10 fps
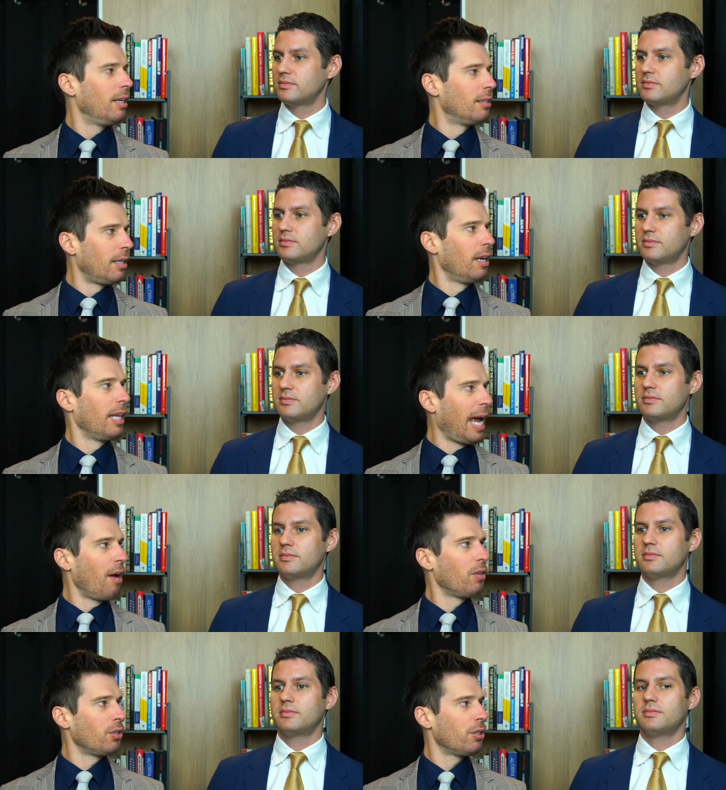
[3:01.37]
Speaker 1: instead of the
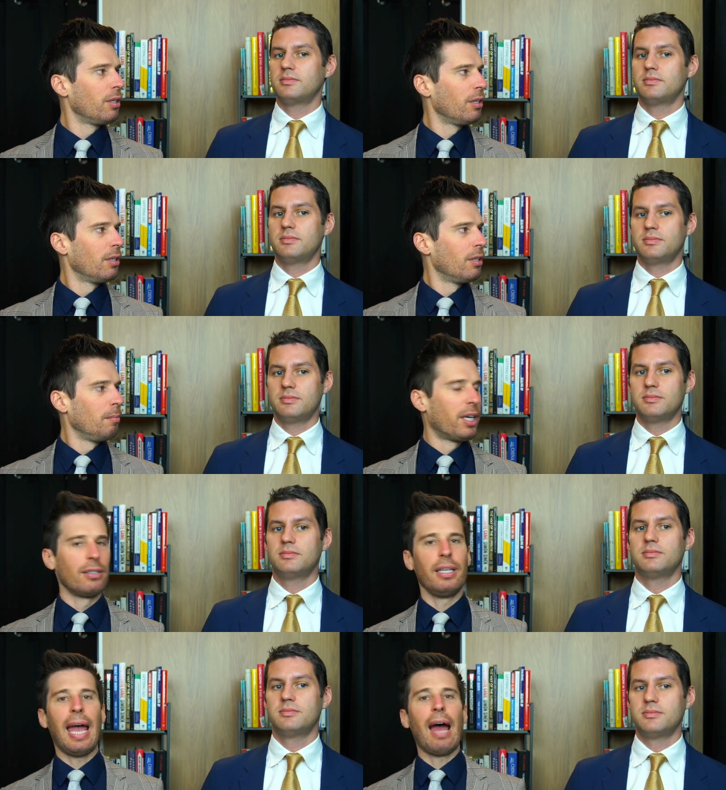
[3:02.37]
average,
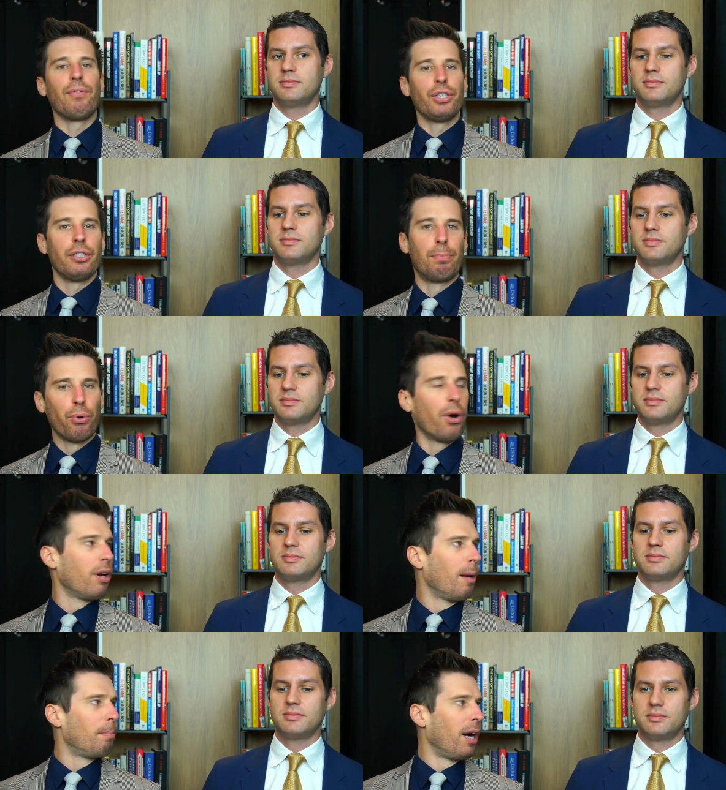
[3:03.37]
because the average is brought
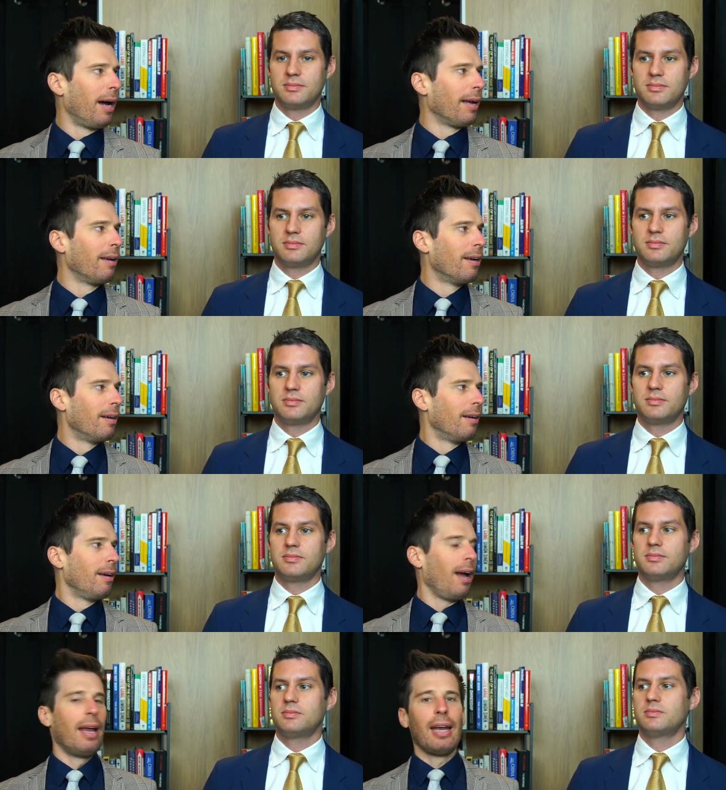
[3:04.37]
up by
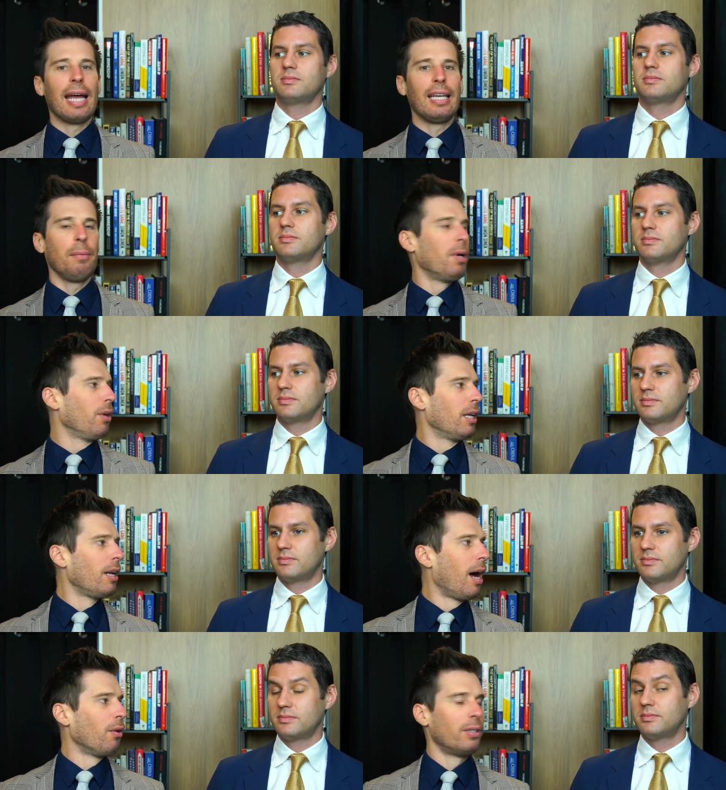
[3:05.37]
a ninety million
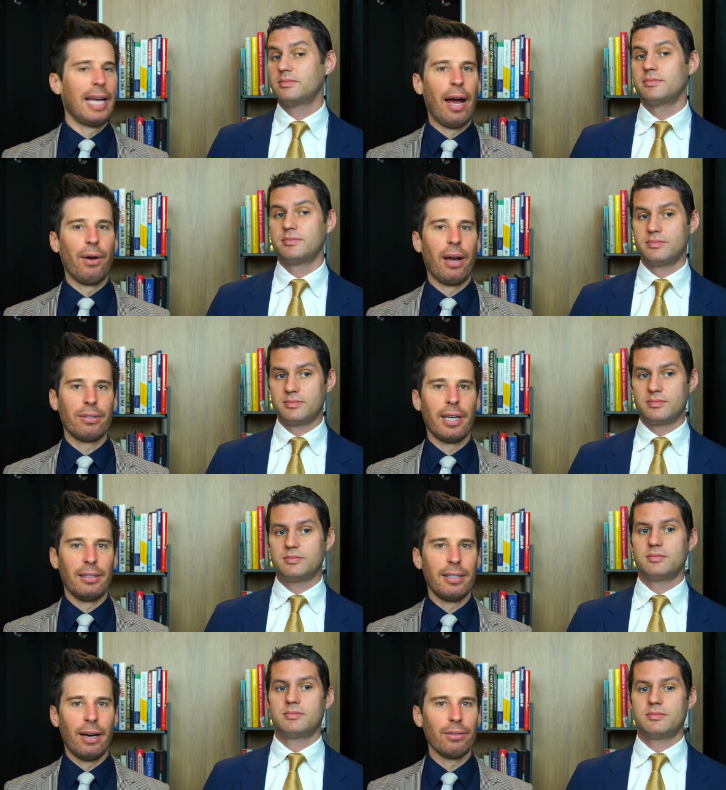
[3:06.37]
dollar townhouse that
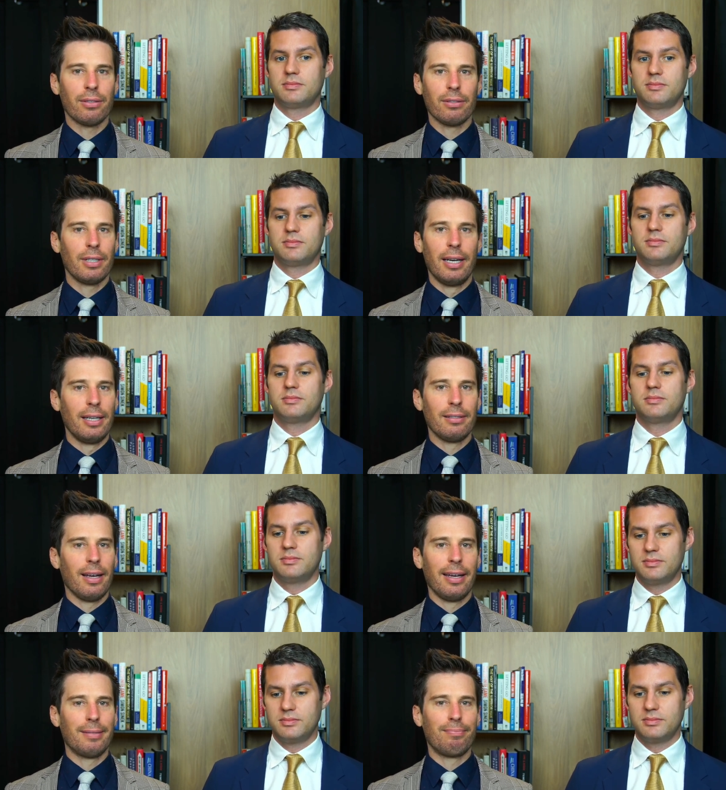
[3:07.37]
sells, and it's
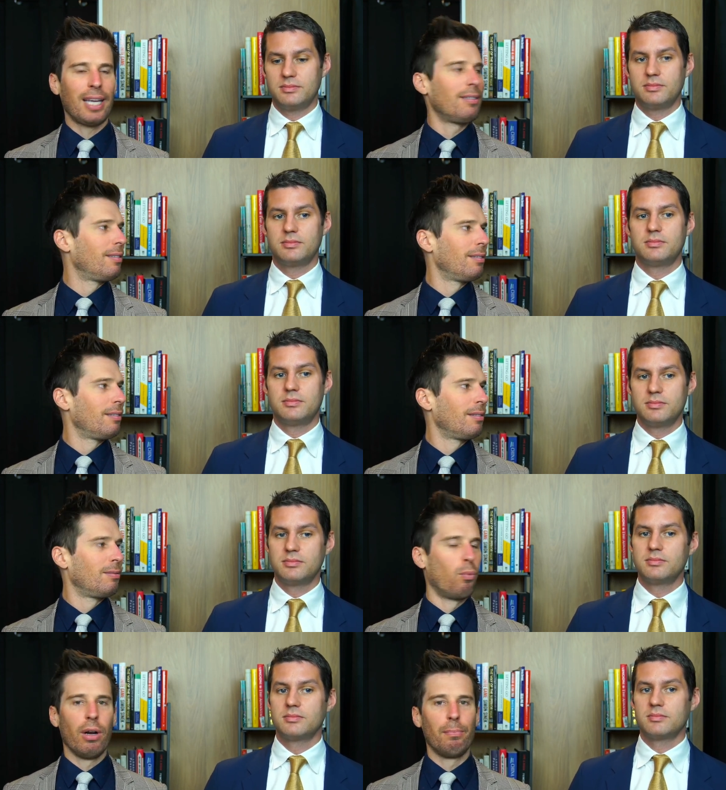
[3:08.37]
like that's
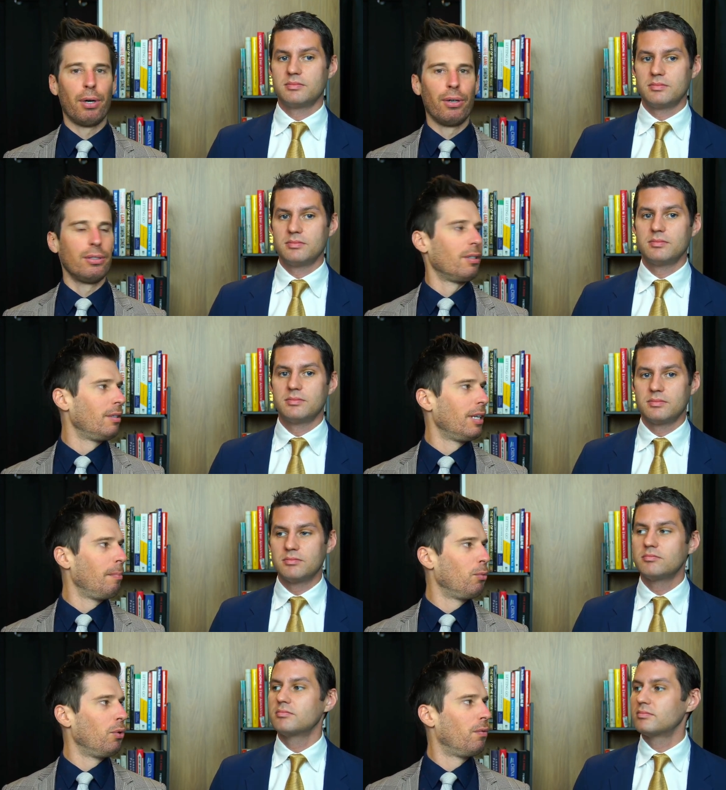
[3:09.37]
one person that
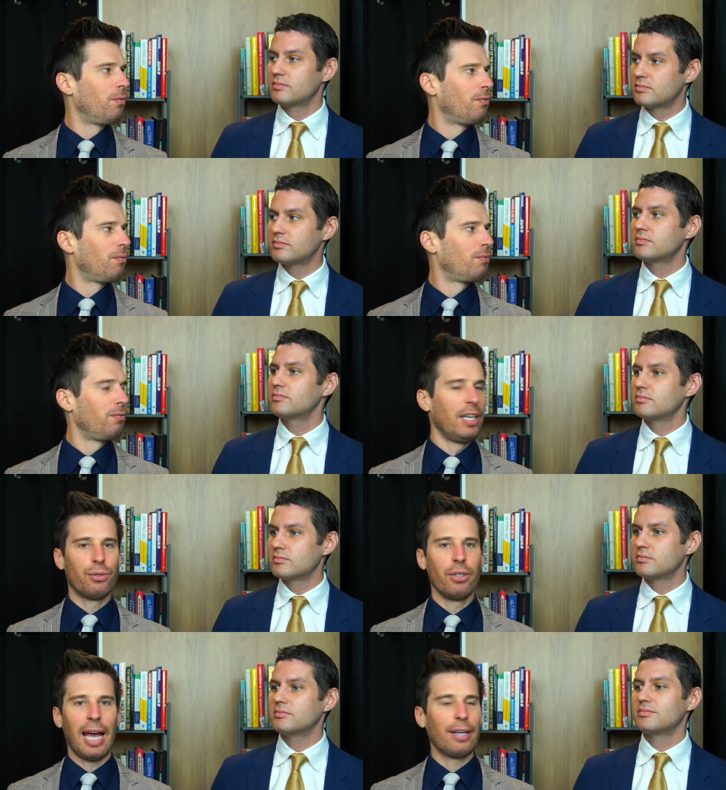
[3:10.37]
moved
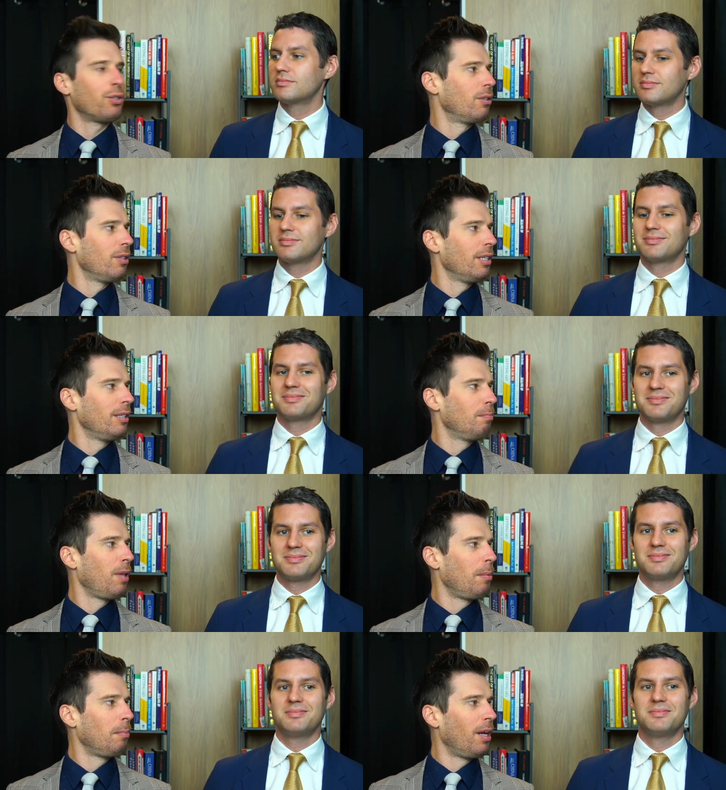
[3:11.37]
internationally,
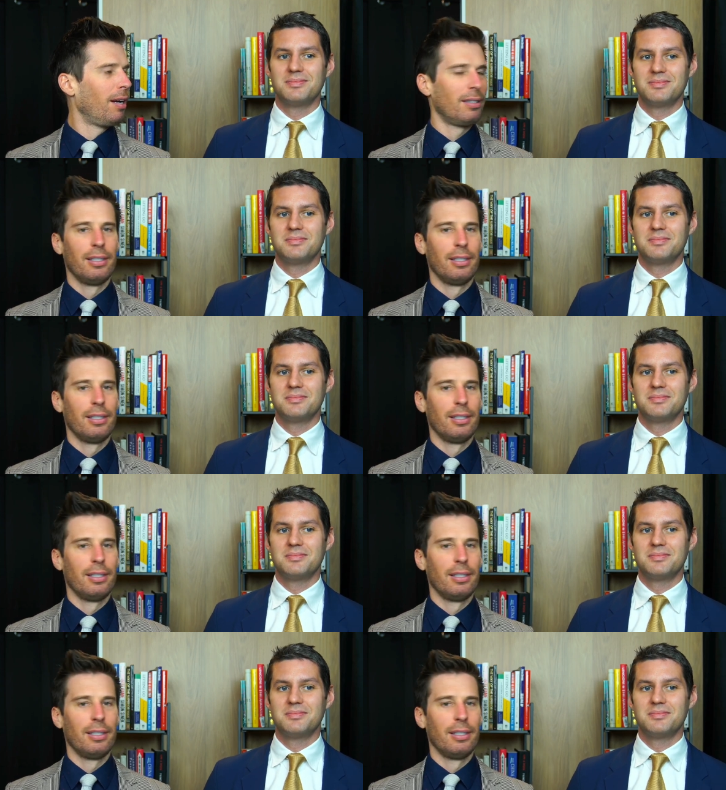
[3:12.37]
blah blah blah.